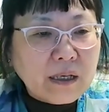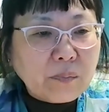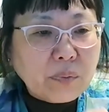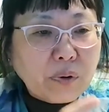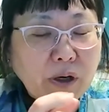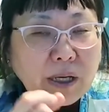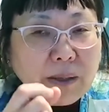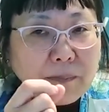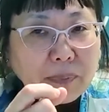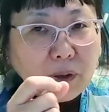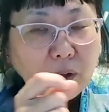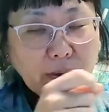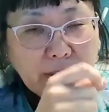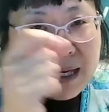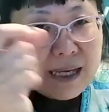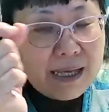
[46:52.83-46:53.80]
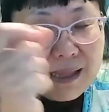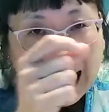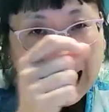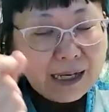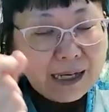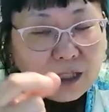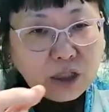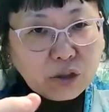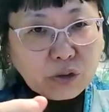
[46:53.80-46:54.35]
per employee, that
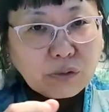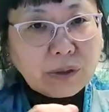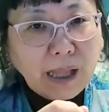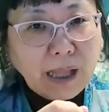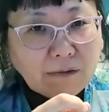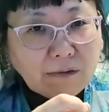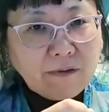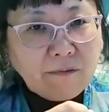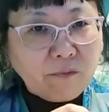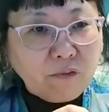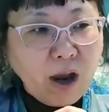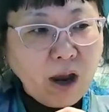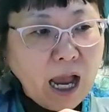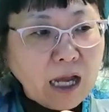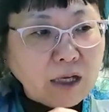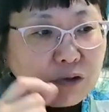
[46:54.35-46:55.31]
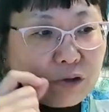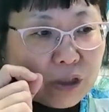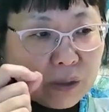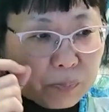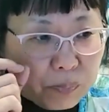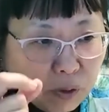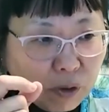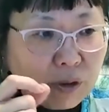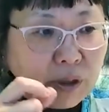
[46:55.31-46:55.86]
is
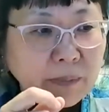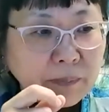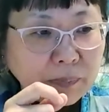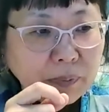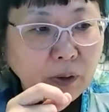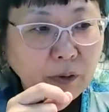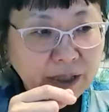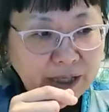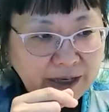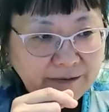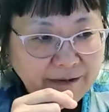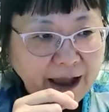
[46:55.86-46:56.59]
$2,400 per employee,